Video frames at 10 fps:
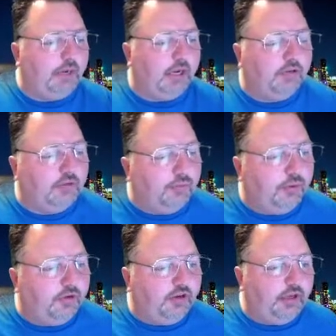But I do
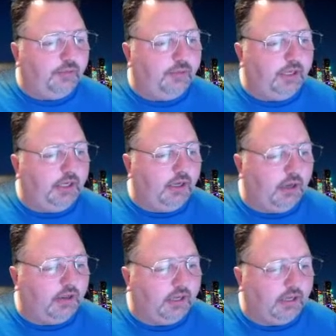appreciate you being here.
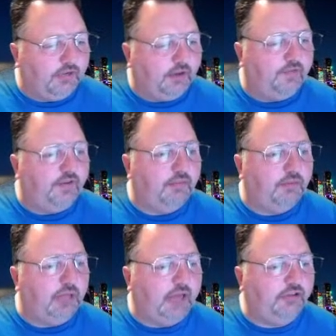I think I saw Faye
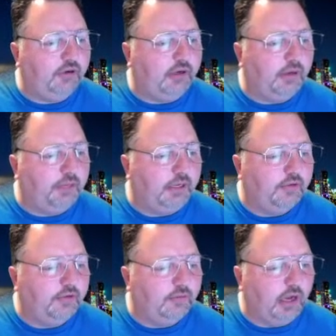Blatcher come in
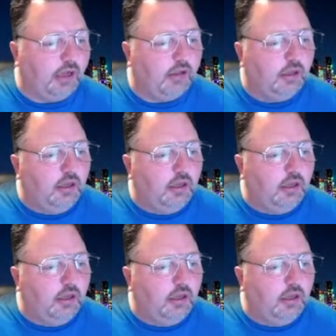as well.